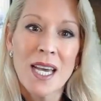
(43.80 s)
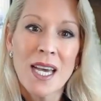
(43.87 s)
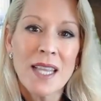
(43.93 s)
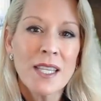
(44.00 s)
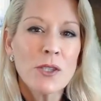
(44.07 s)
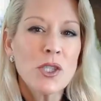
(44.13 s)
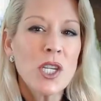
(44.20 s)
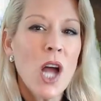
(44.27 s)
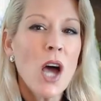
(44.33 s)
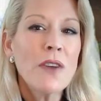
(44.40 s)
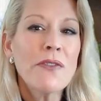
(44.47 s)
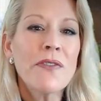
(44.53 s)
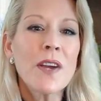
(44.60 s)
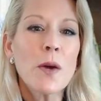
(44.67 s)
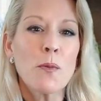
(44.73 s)
There's an
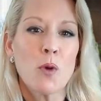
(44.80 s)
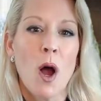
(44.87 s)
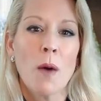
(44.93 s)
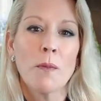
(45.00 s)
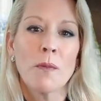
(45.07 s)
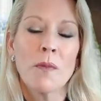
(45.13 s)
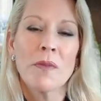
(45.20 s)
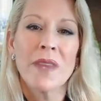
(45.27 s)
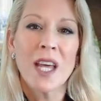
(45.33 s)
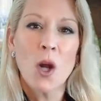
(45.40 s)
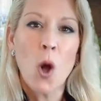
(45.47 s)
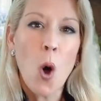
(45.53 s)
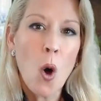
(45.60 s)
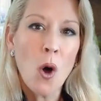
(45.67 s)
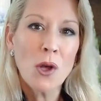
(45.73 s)
unfair problem
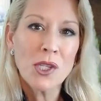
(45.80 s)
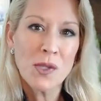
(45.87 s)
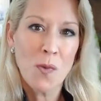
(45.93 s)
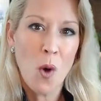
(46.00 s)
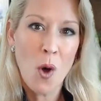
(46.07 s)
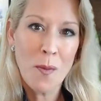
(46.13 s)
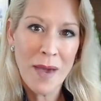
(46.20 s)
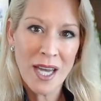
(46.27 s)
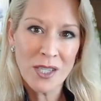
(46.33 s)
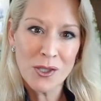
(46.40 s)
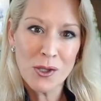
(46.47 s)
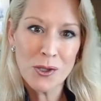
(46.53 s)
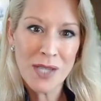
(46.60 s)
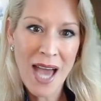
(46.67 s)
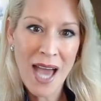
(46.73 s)
that all small
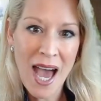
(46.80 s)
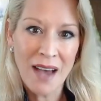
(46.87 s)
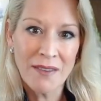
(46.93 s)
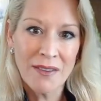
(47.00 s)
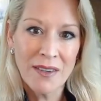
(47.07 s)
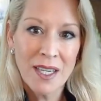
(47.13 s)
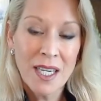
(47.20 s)
managers have.